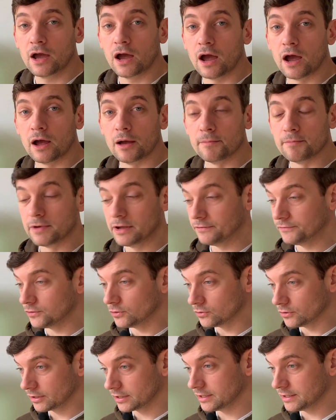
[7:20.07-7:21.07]
If
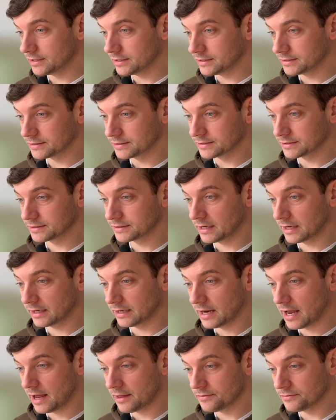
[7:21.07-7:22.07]
you're looking at this as a
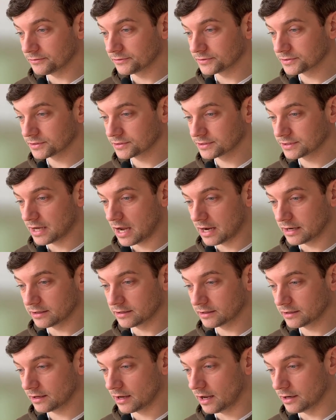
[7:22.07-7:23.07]
second-hand
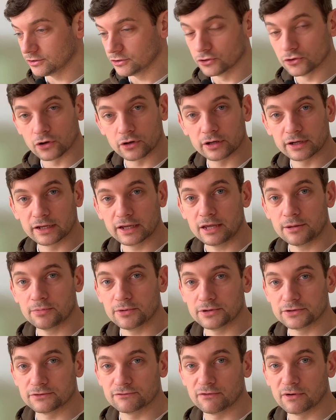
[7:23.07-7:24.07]
tank and you're not going to keep it
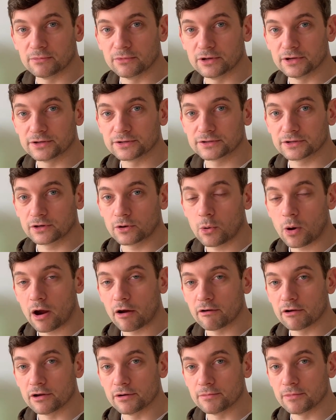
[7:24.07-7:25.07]
as a rimless
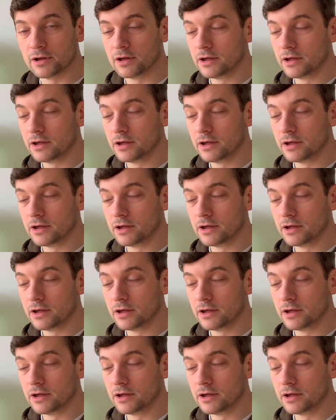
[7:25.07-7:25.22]
aquarium,